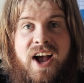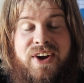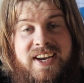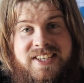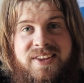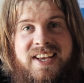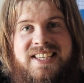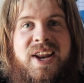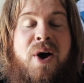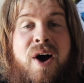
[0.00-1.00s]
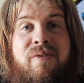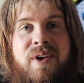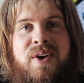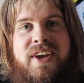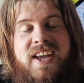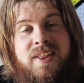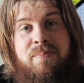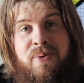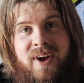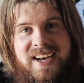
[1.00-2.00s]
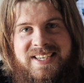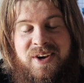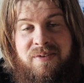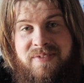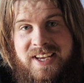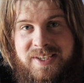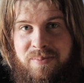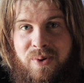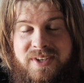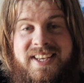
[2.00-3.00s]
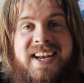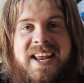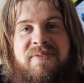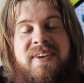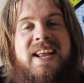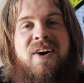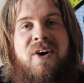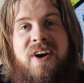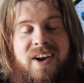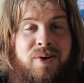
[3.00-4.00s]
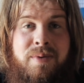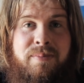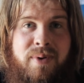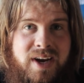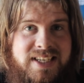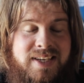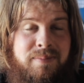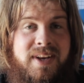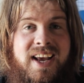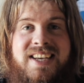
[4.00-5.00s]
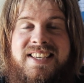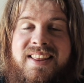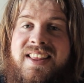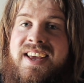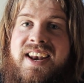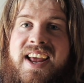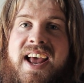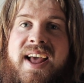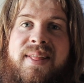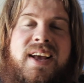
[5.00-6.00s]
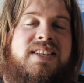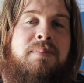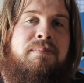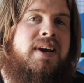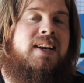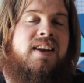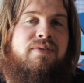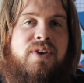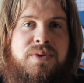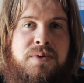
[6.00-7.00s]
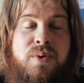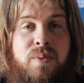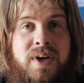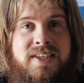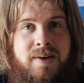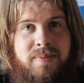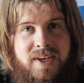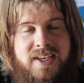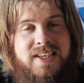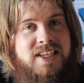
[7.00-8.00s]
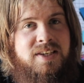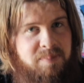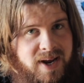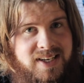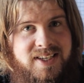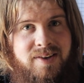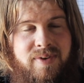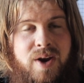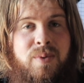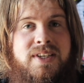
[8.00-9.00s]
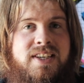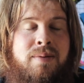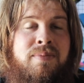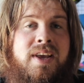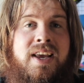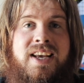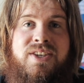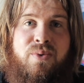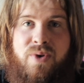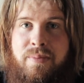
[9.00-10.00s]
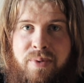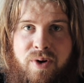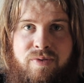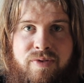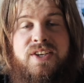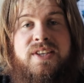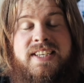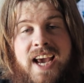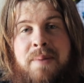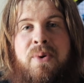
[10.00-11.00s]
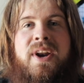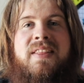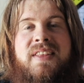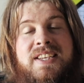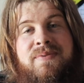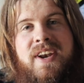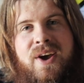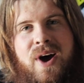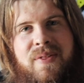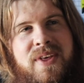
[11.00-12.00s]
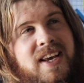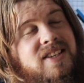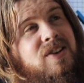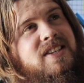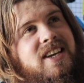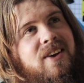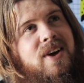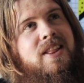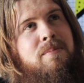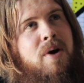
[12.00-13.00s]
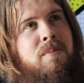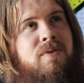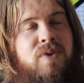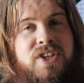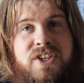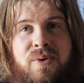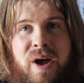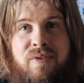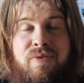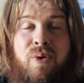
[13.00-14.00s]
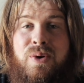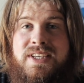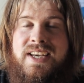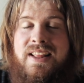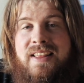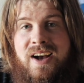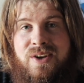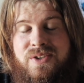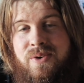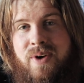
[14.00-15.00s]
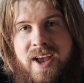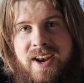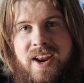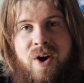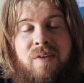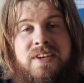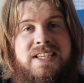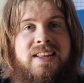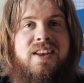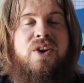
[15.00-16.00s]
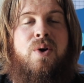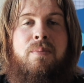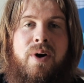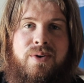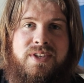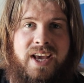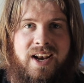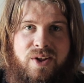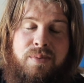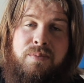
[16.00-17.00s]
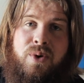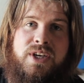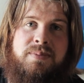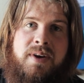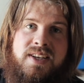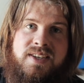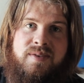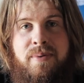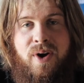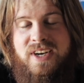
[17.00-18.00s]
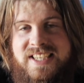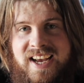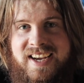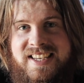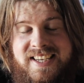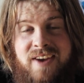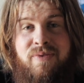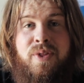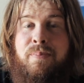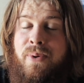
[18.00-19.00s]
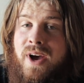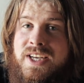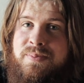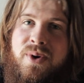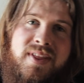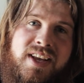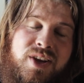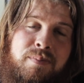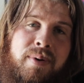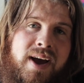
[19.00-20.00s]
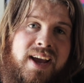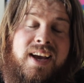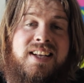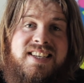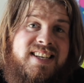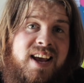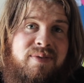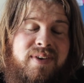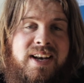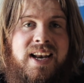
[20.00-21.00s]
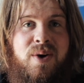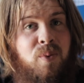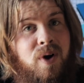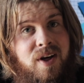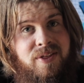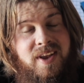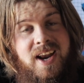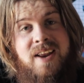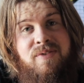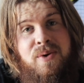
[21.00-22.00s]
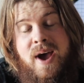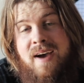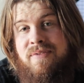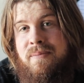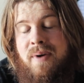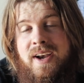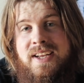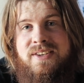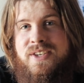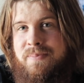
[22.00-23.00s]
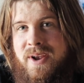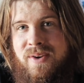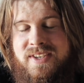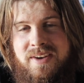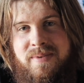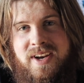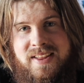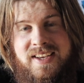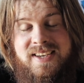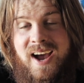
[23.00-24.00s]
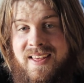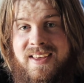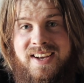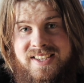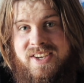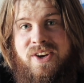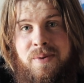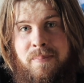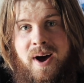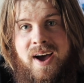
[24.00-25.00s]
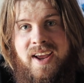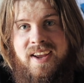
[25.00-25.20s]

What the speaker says: Okay, so there's no overlooking the price of these boards. They definitely are a little bit pricey, but here's the thing. There's a big difference between when something is expensive and when something is a ripoff. So the skateboard in this video, I think is on sale at the moment for just around 14,000 Rand, and obviously the newer models get a little bit more expensive. But honestly, I can say for the price point that you pay, it's definitely worth it. And if you have the money to spend on something like this, I think it's a good buy.